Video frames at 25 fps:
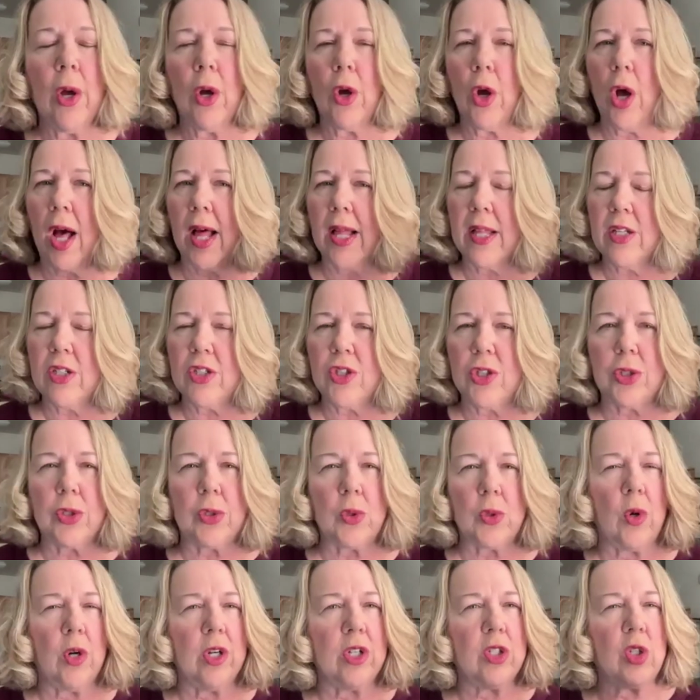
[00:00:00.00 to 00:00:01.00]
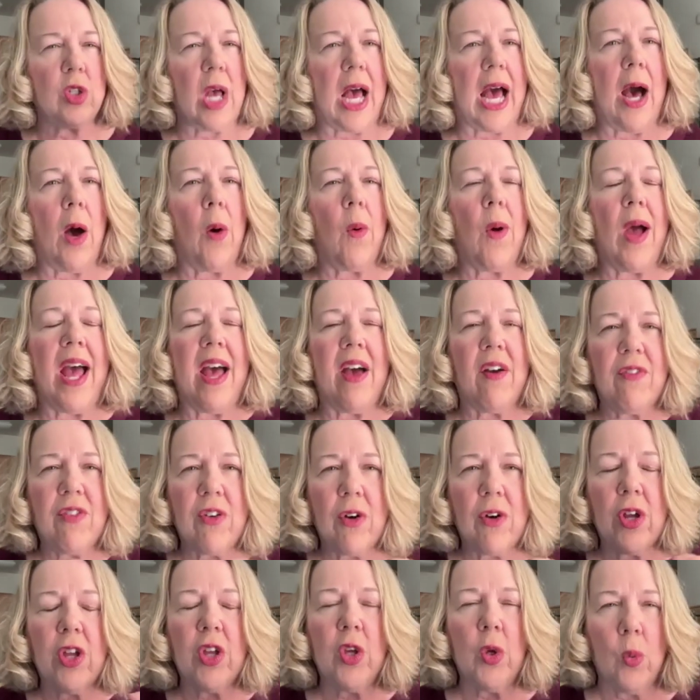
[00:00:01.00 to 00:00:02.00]
call it source,
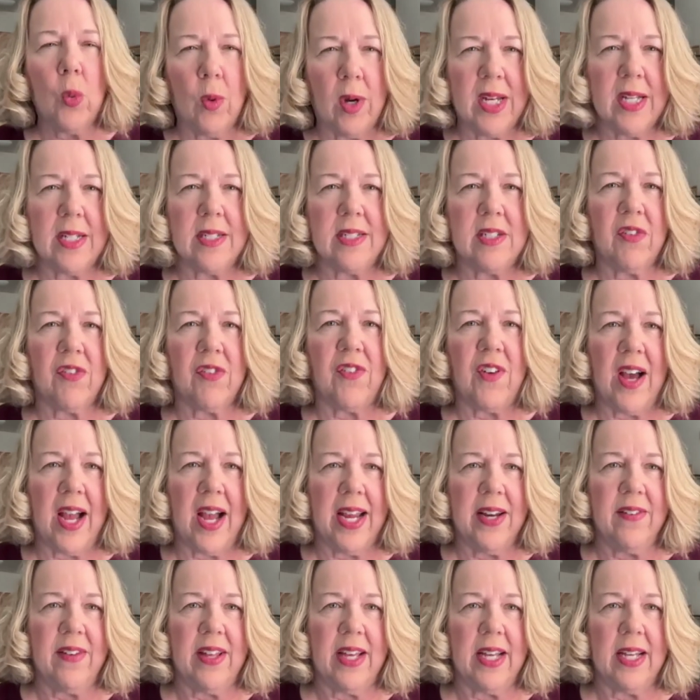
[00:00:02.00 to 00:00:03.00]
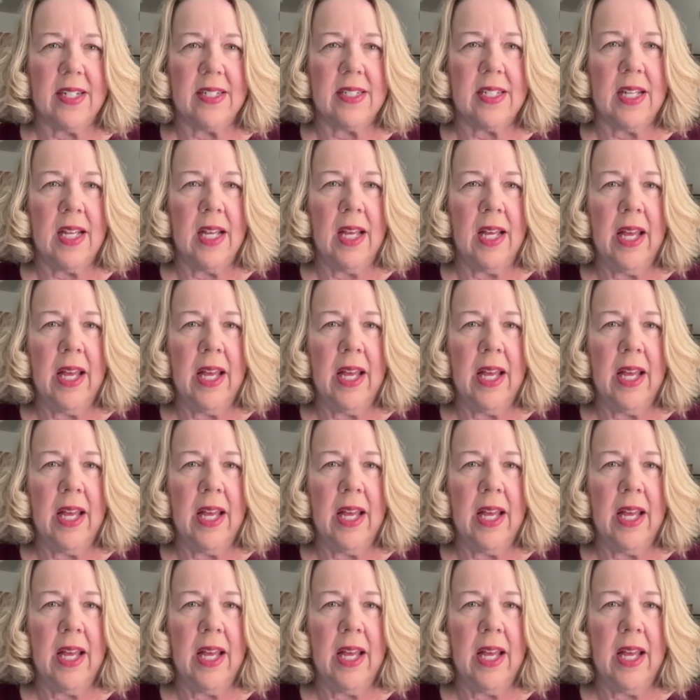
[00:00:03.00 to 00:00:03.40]
however you want to define that.